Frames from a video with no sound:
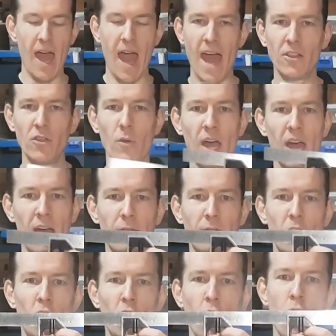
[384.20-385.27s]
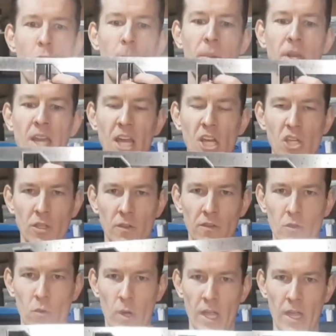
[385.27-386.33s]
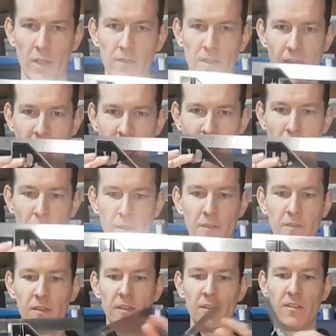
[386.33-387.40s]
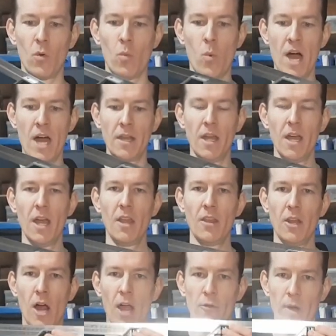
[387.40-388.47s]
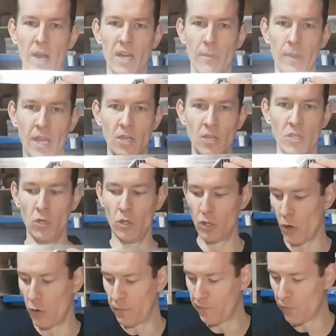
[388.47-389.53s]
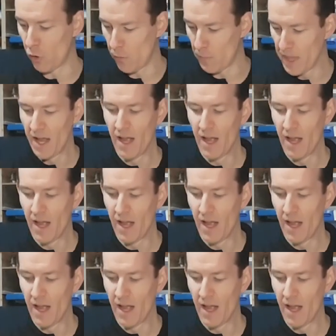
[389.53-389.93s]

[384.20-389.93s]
and you have combination squares. And this is the one that I recommend you go for.